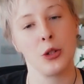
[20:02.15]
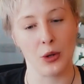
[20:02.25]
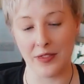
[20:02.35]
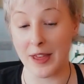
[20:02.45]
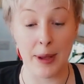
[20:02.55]

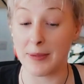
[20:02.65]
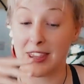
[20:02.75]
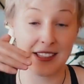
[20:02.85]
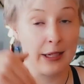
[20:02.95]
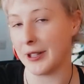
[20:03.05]
And then maybe
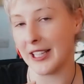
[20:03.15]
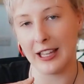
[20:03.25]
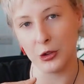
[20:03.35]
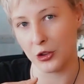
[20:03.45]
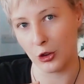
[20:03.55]
there's something
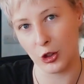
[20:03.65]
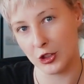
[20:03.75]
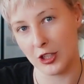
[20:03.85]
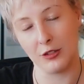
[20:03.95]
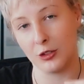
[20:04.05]
else that
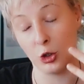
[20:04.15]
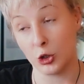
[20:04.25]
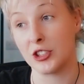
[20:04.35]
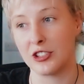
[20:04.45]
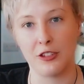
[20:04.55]

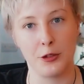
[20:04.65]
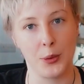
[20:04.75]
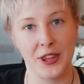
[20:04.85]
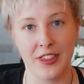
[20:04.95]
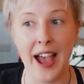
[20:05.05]
crosses over
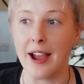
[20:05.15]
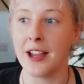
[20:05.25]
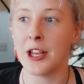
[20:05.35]
with that.